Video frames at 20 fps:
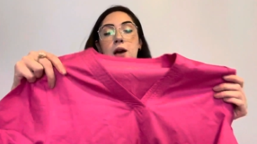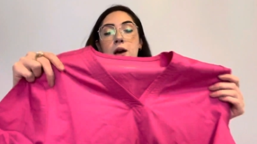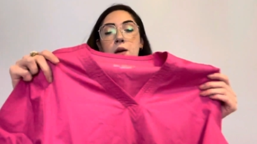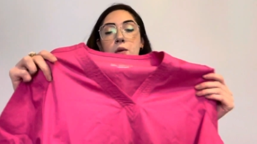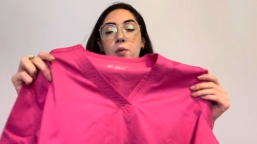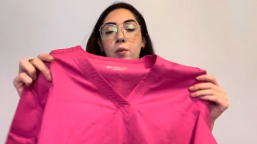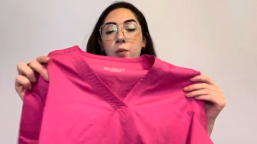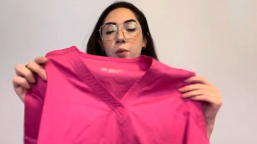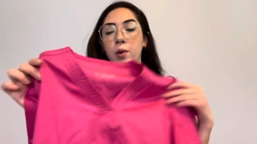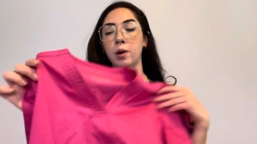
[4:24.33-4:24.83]
at
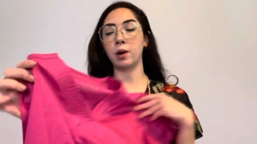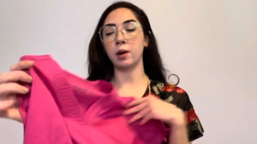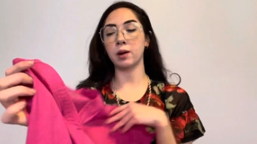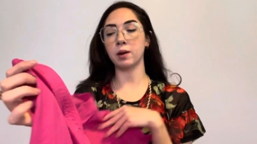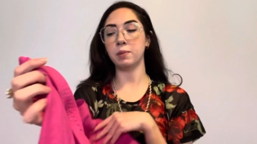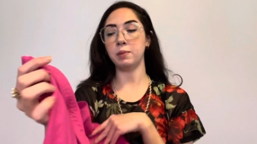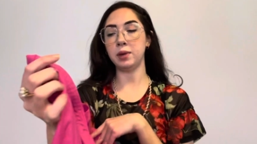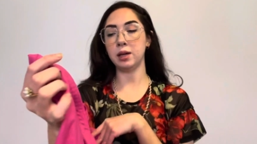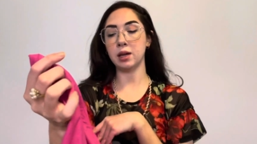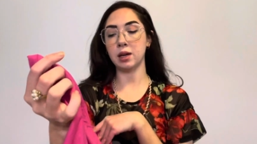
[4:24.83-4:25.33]

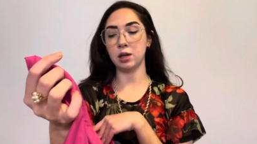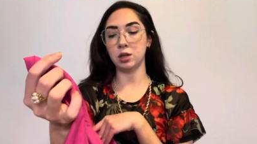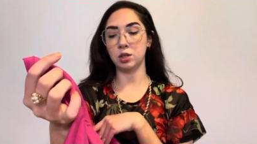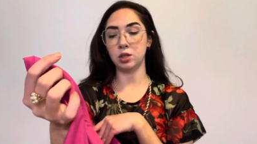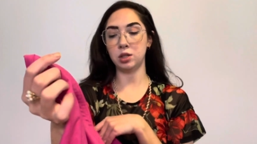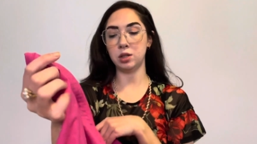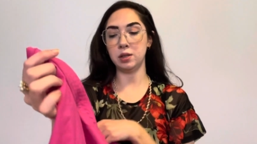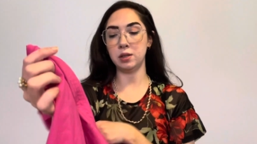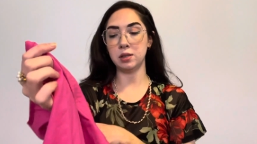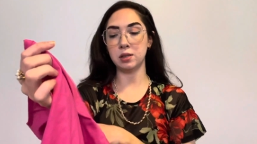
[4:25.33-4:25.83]
work because
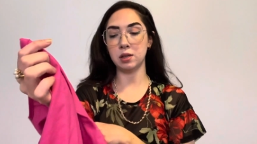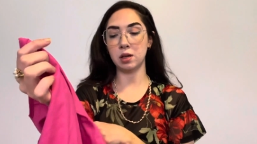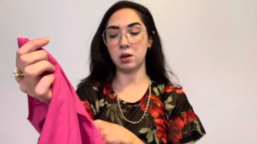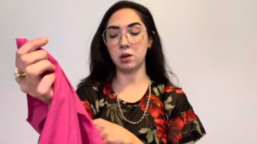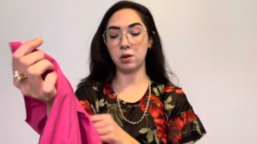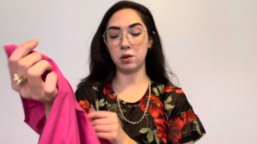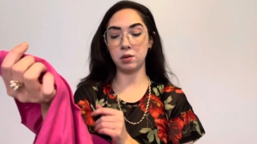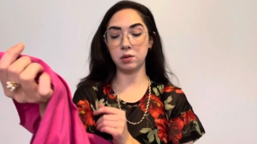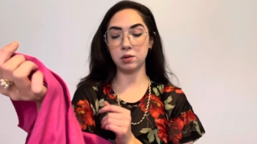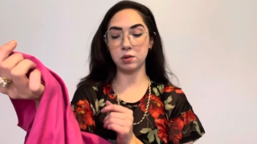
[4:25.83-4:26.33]
she's a
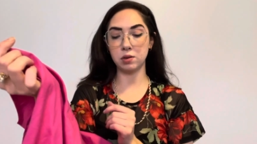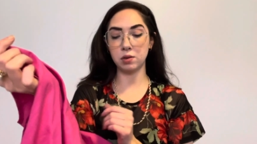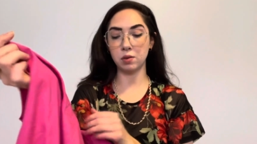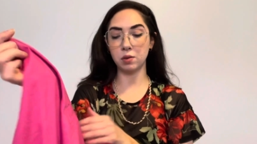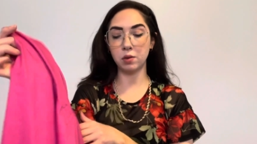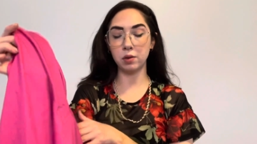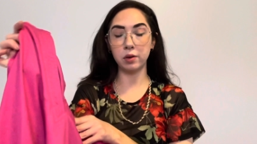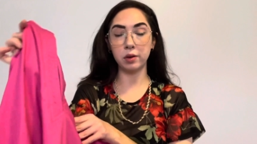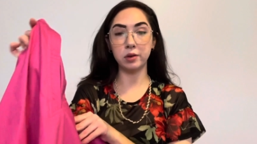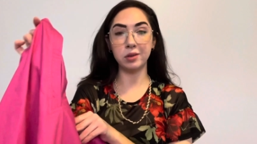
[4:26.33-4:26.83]
nurse
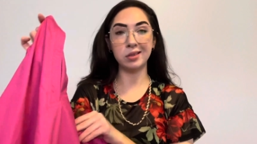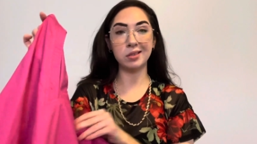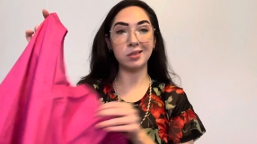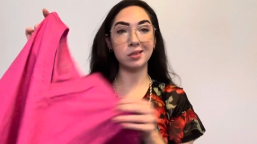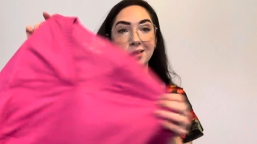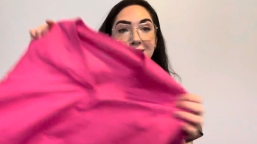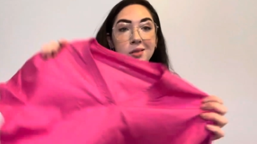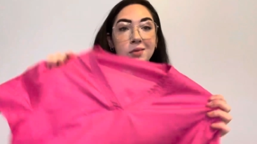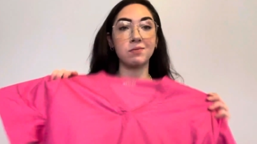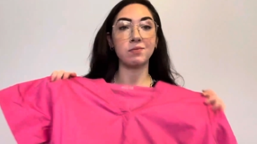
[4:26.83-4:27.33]
or
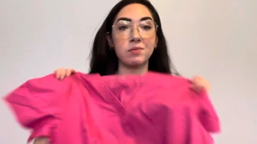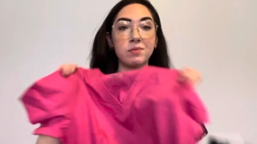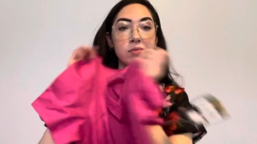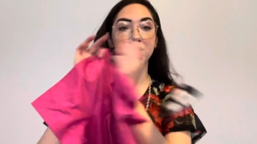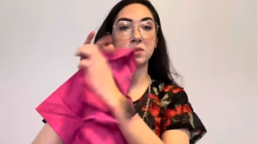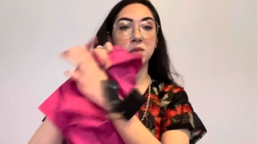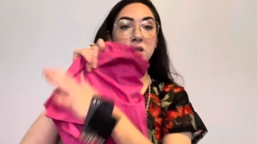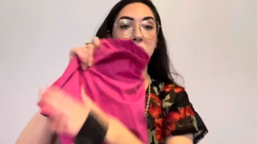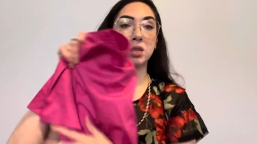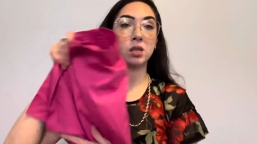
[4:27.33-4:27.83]
just
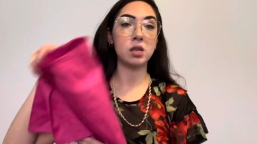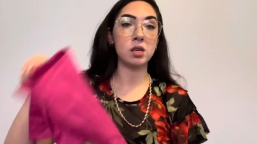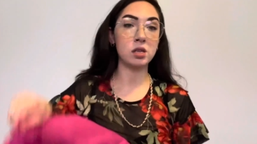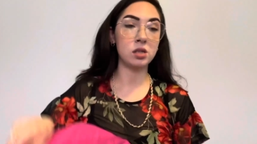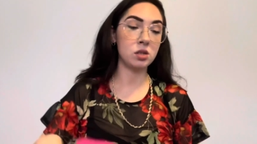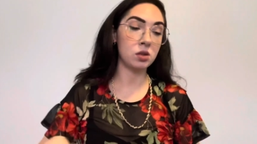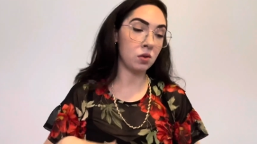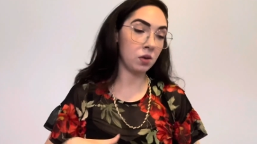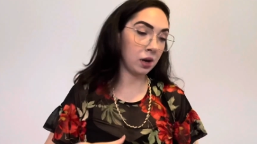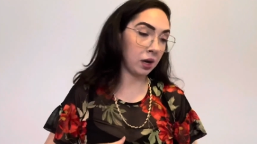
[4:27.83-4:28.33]

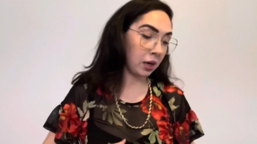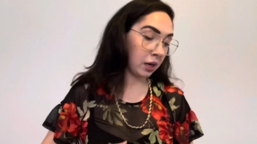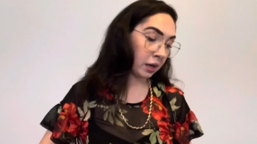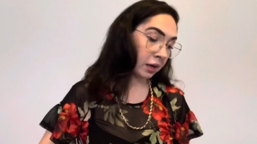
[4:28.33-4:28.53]
donating